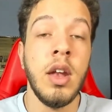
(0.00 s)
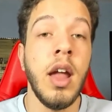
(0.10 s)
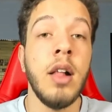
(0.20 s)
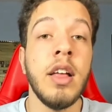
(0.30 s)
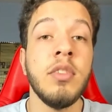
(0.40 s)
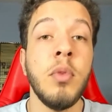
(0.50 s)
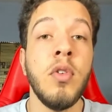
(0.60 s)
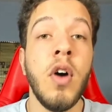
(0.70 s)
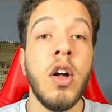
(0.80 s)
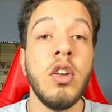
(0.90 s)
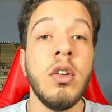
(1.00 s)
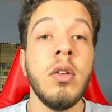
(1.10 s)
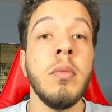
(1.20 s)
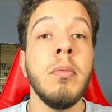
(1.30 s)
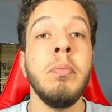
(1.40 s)
Now let's move on
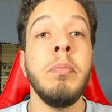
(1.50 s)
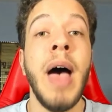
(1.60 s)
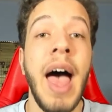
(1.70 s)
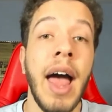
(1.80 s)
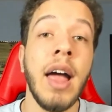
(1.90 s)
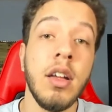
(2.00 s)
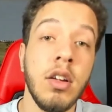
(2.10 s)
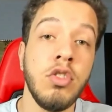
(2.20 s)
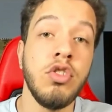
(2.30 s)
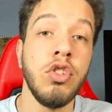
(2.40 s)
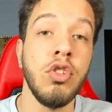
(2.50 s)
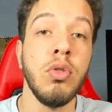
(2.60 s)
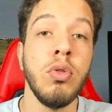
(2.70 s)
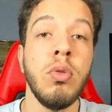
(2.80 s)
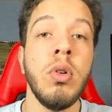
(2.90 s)
back
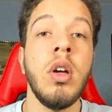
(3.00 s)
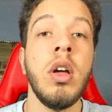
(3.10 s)
to